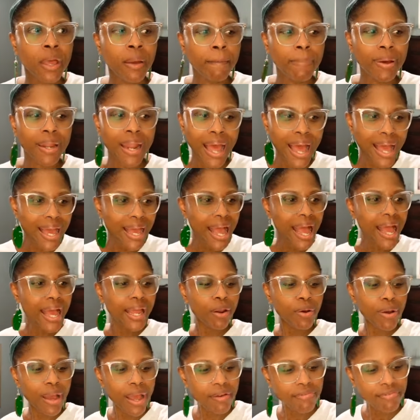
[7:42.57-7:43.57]
But I
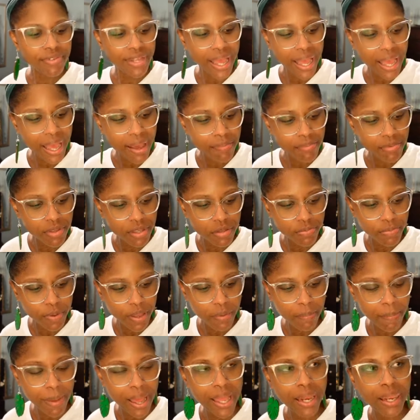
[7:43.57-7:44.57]
don't have time to
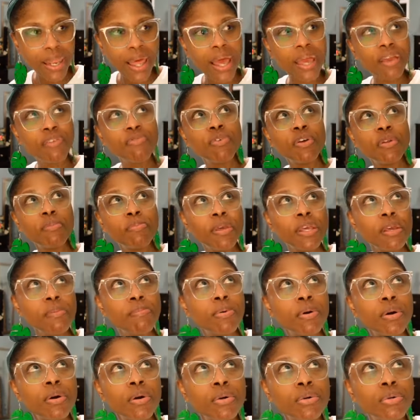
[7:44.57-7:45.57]
spend my life with
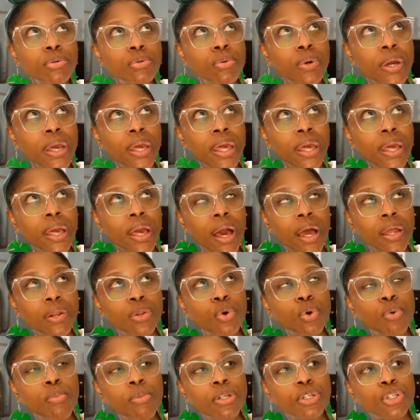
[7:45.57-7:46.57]
people who ain't got
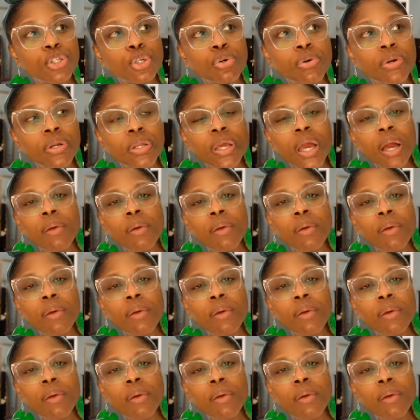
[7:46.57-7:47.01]
no maturity.